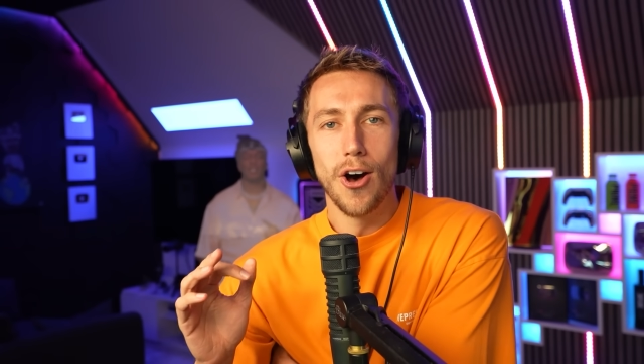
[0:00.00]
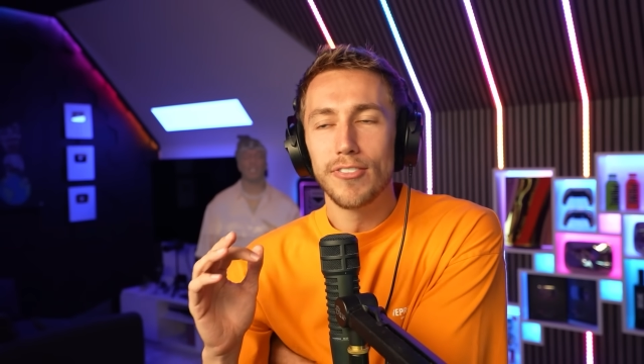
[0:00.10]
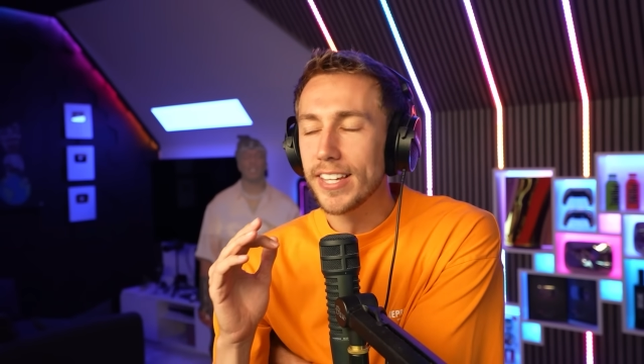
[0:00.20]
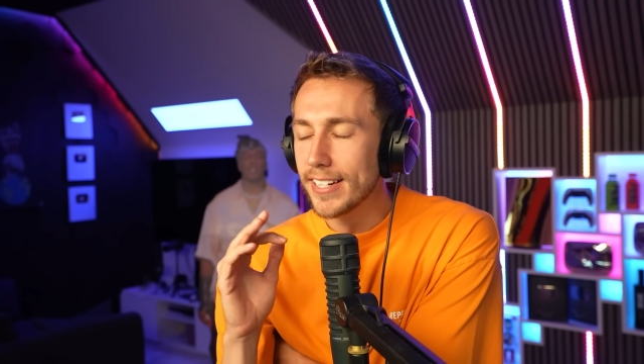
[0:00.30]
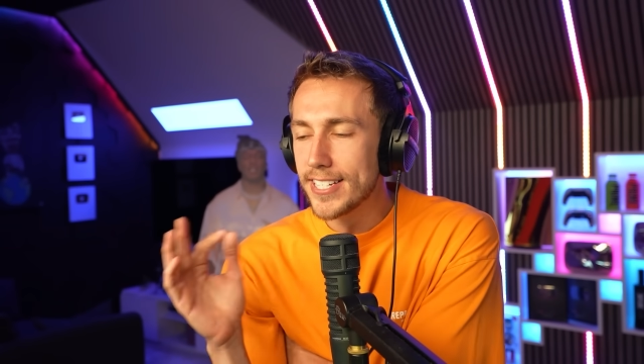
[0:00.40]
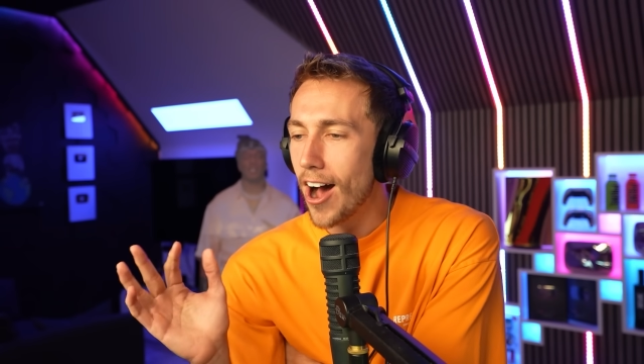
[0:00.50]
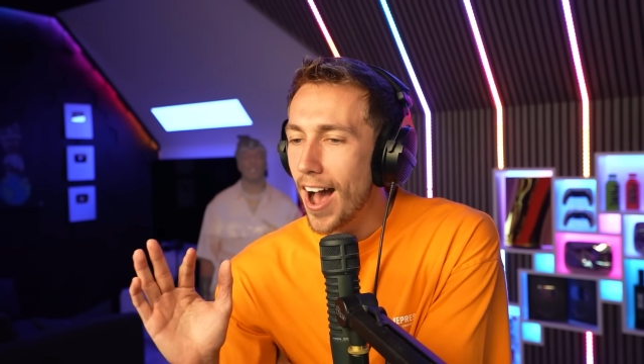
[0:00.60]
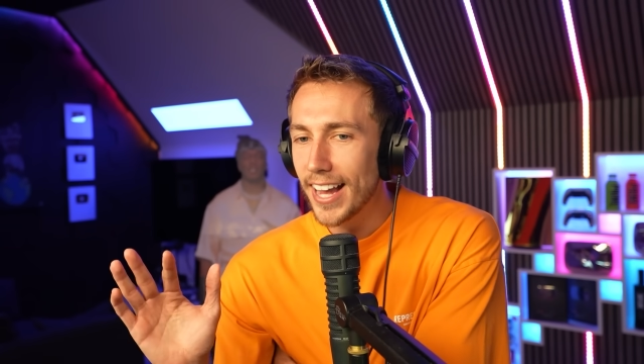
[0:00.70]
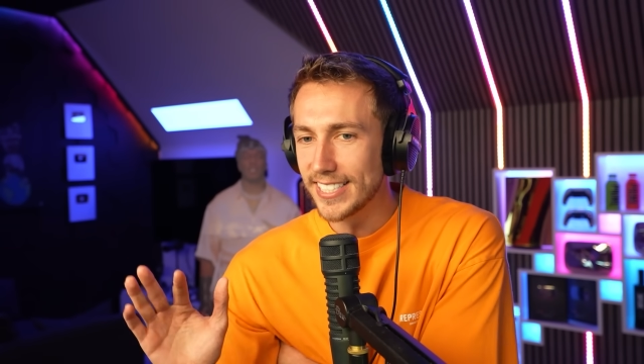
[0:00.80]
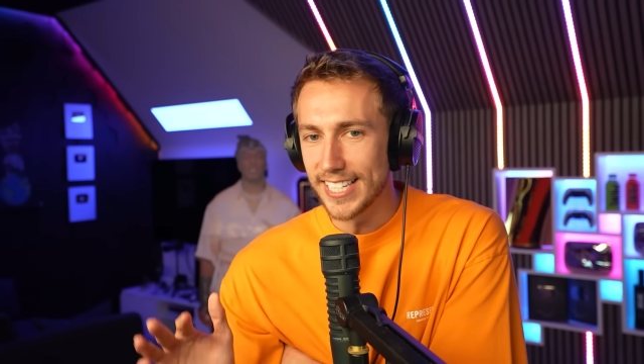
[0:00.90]
of the
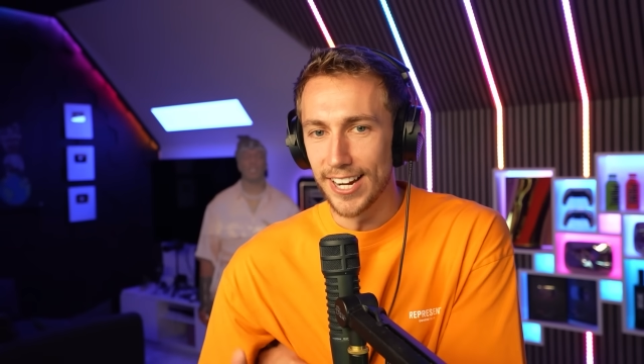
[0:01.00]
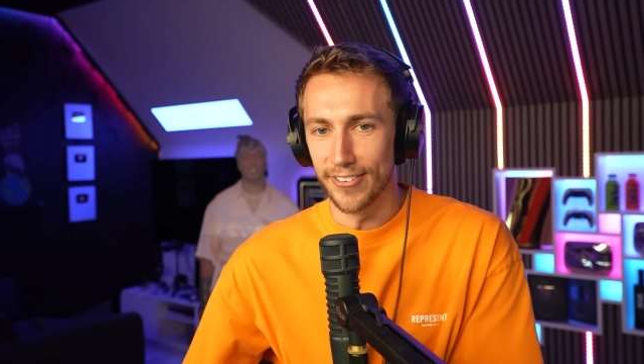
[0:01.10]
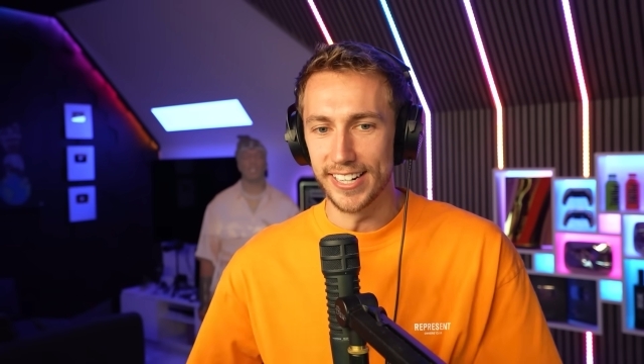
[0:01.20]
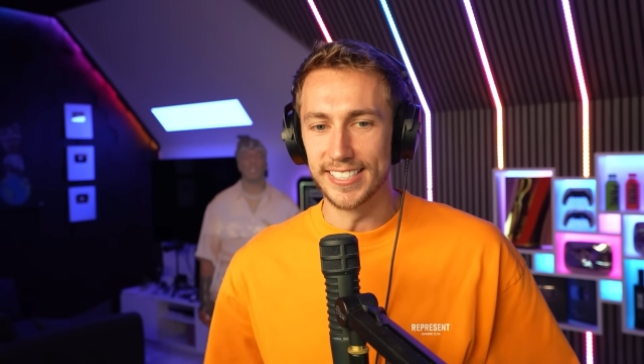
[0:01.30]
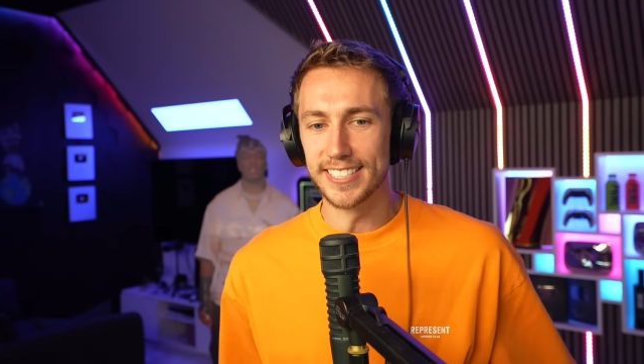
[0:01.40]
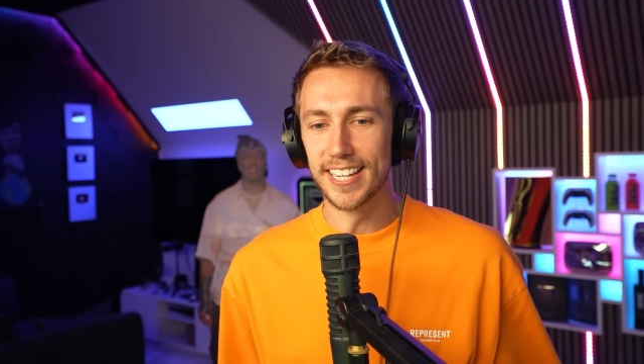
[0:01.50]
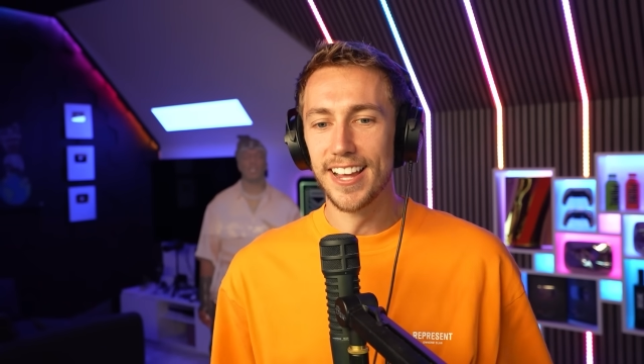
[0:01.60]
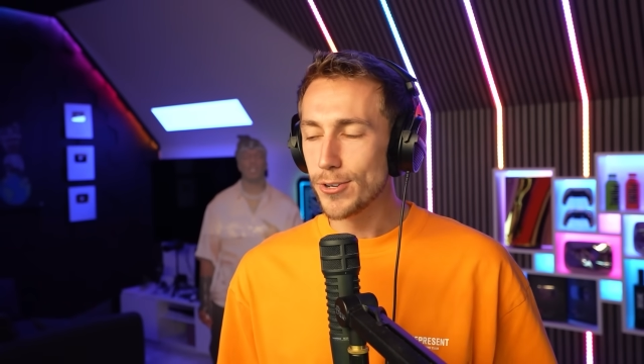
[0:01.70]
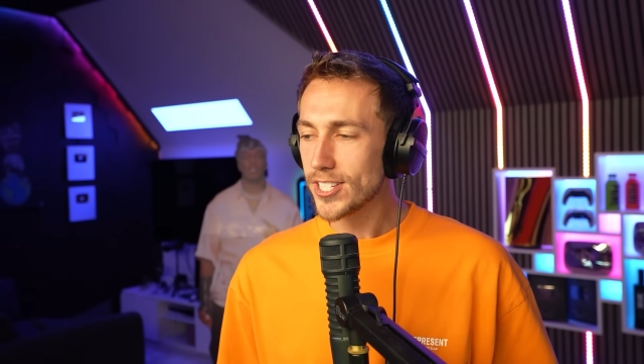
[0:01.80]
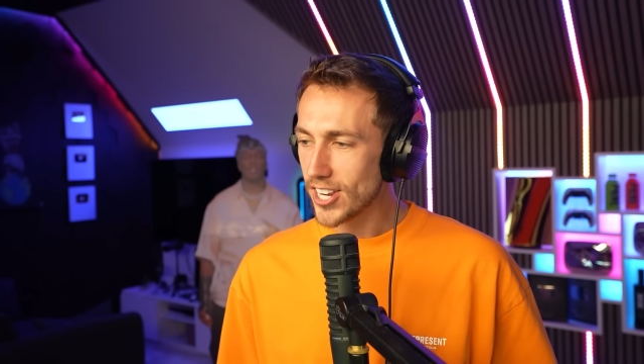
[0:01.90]
entire series
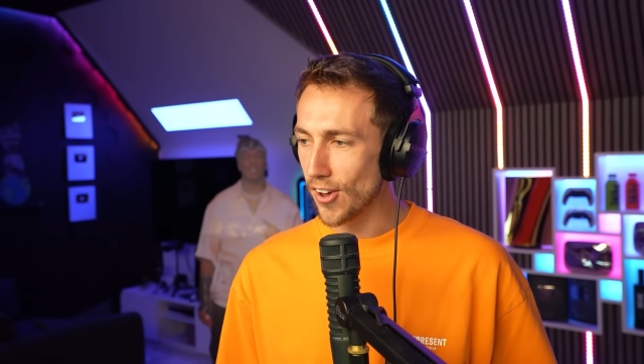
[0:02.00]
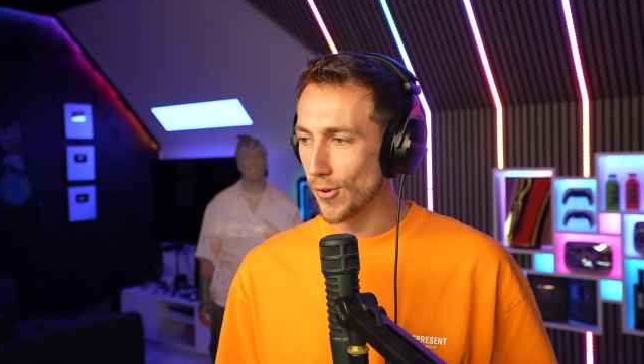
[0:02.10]
goes